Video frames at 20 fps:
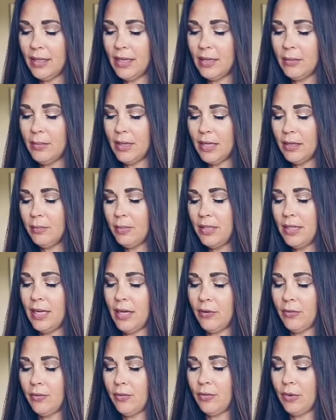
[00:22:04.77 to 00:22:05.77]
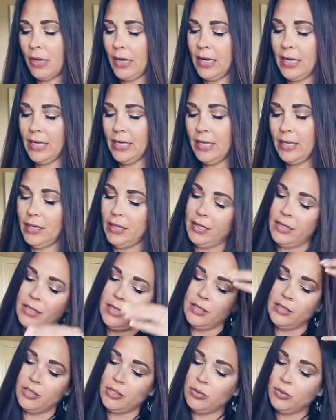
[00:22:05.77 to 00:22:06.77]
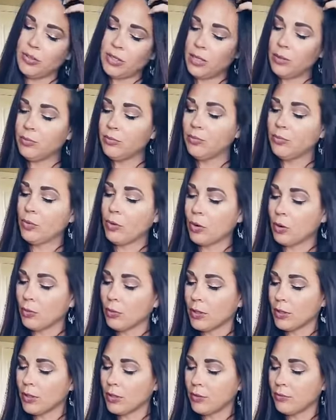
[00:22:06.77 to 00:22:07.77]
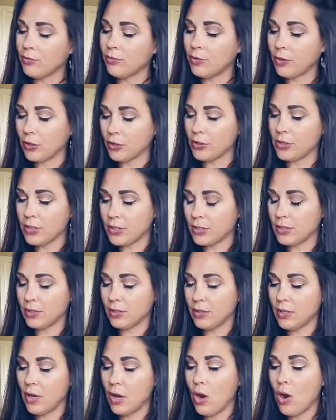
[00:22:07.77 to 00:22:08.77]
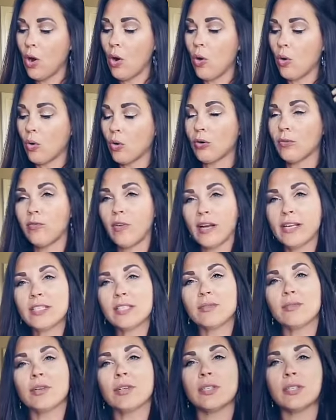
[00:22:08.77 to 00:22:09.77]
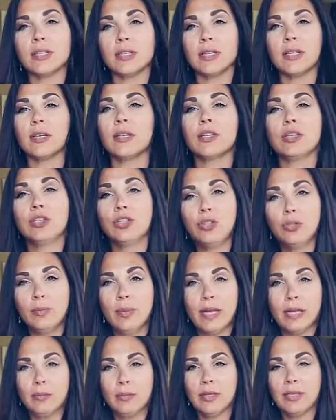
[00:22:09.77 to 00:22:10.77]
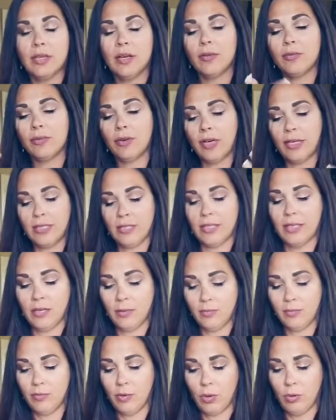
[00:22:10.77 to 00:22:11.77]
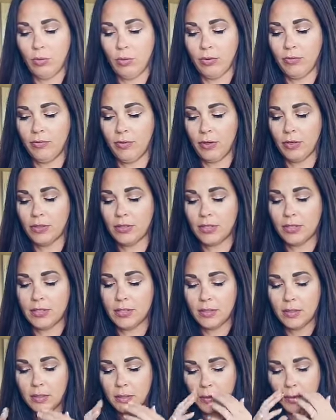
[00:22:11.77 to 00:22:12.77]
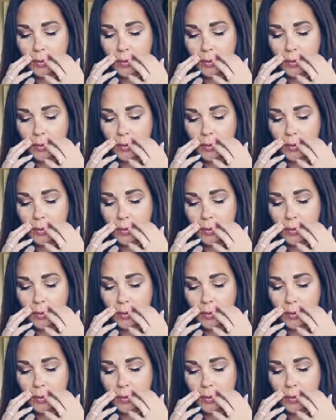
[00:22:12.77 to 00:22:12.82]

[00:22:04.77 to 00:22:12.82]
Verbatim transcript: They may be afraid to come forward first, or vice versa. You may be afraid to come forward first,